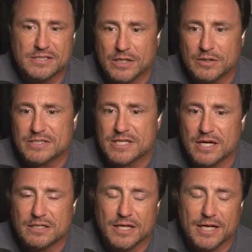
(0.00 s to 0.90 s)
You know, it's
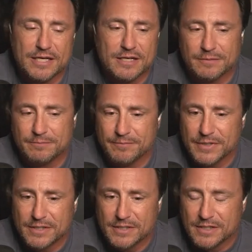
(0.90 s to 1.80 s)
kind of yeah. like um,
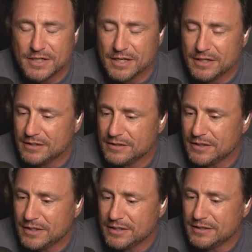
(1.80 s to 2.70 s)
uh,
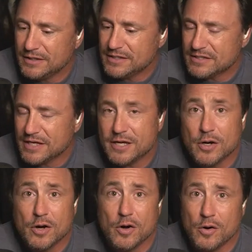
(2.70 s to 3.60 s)
uh, it's like
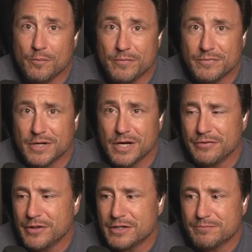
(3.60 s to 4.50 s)
uh,
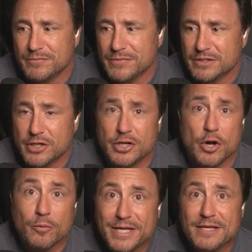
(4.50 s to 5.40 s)
the
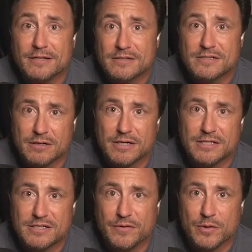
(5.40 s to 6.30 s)
Kenobi
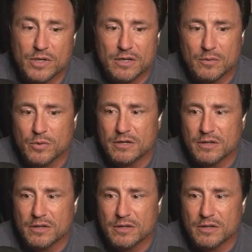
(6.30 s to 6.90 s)
series, if you will, where